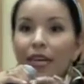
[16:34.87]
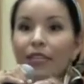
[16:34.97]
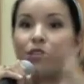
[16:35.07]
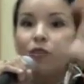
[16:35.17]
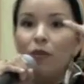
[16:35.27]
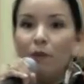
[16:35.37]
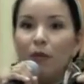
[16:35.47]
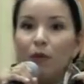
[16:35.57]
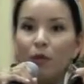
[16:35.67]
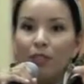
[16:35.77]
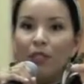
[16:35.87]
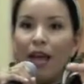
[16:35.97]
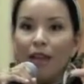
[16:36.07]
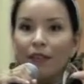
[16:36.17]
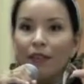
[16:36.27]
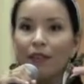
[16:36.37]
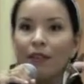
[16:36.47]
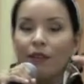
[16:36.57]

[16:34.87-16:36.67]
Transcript: into the beadwork style.